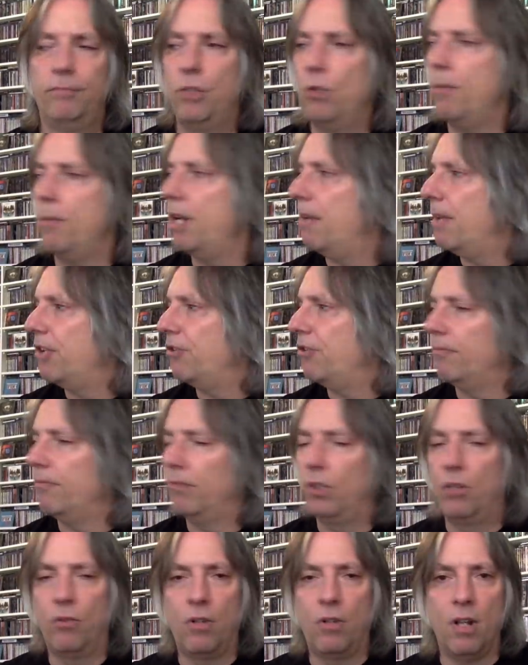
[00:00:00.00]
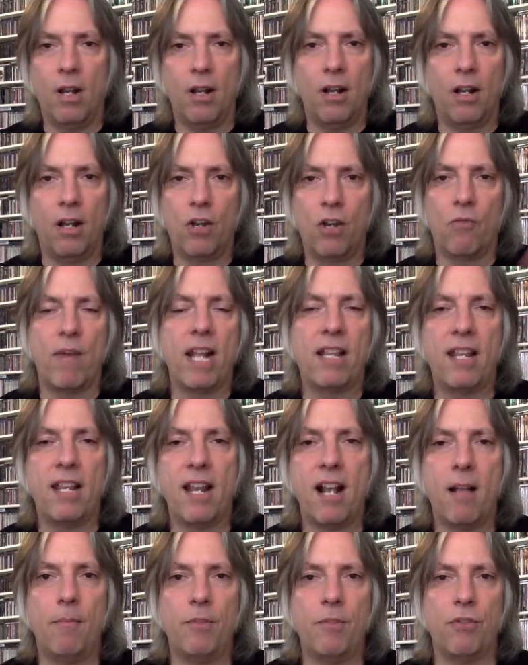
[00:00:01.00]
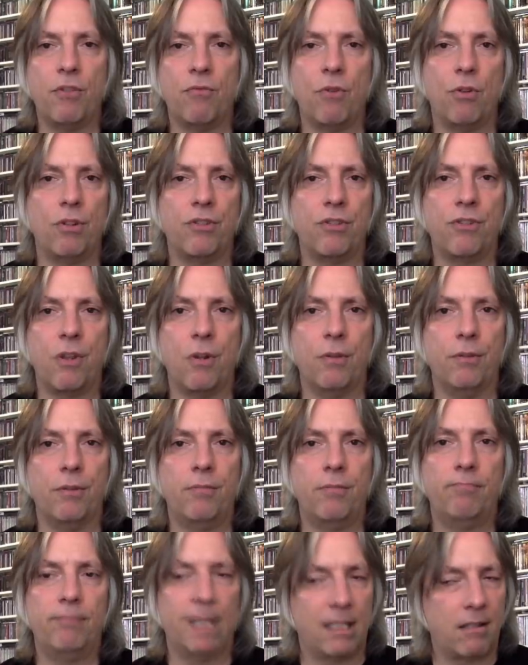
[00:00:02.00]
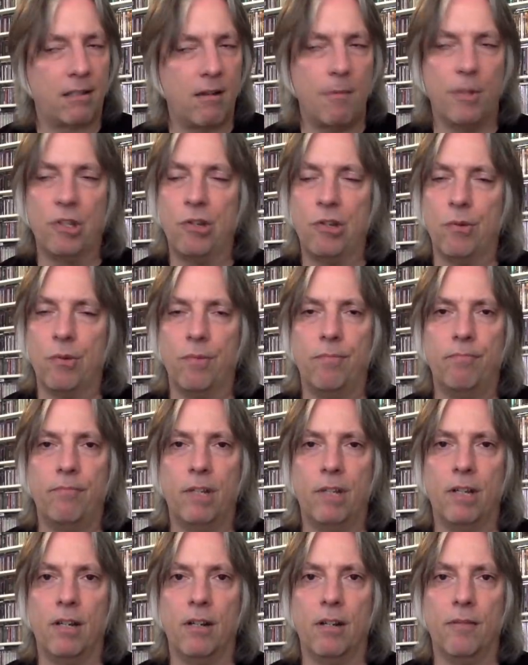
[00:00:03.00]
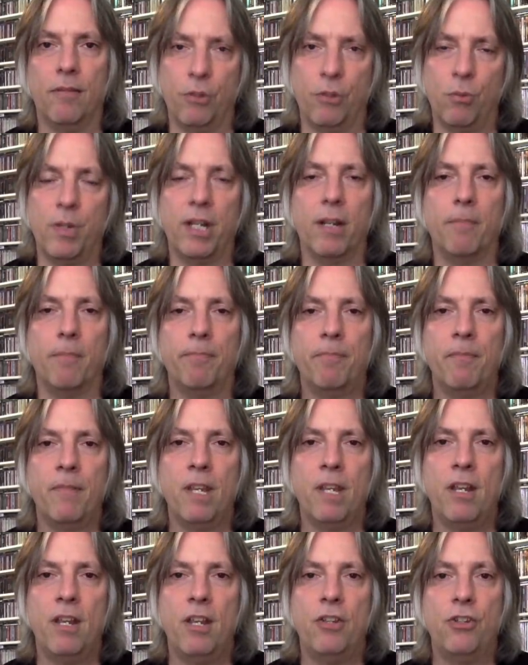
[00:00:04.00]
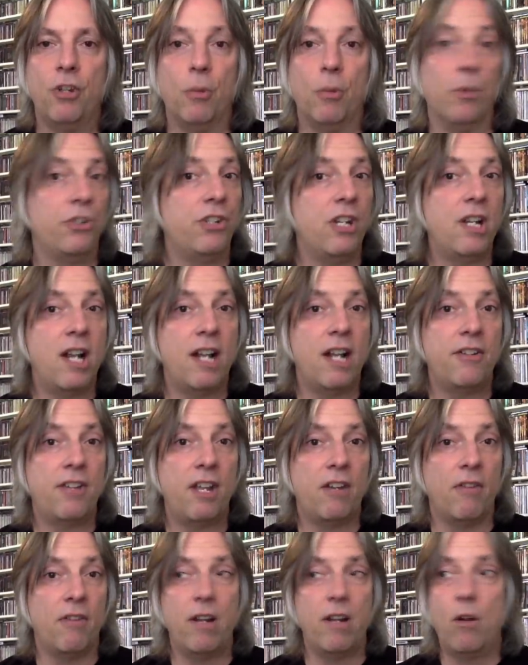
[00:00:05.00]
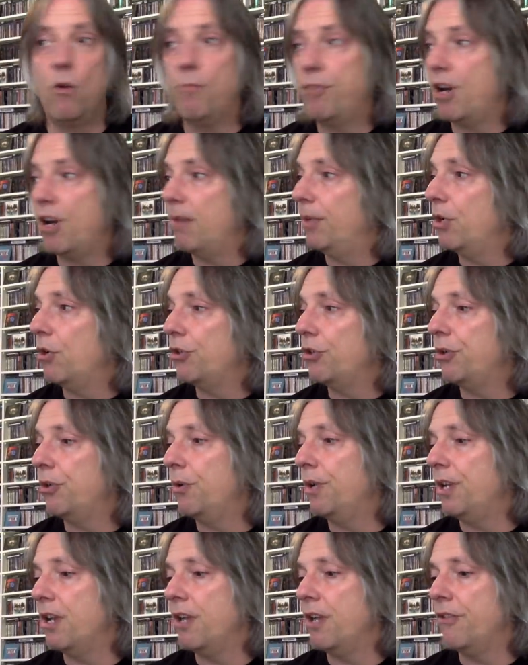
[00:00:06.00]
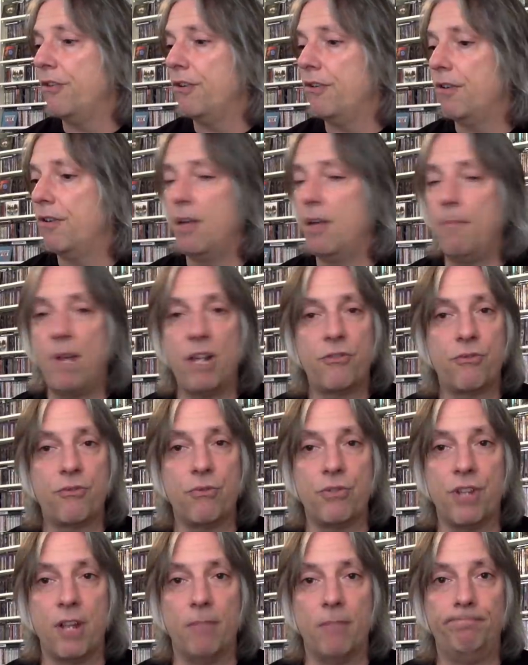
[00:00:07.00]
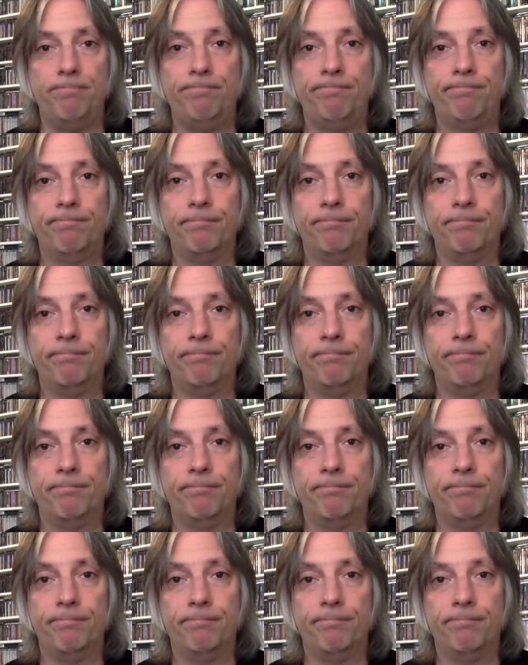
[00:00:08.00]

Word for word: Too many to mention. Uh, gonna rank the albums of the Rolling Stones. That's coming too uh, this weekend. So we'll see you guys then, right? Oh, probably also another uh, Monsters Den.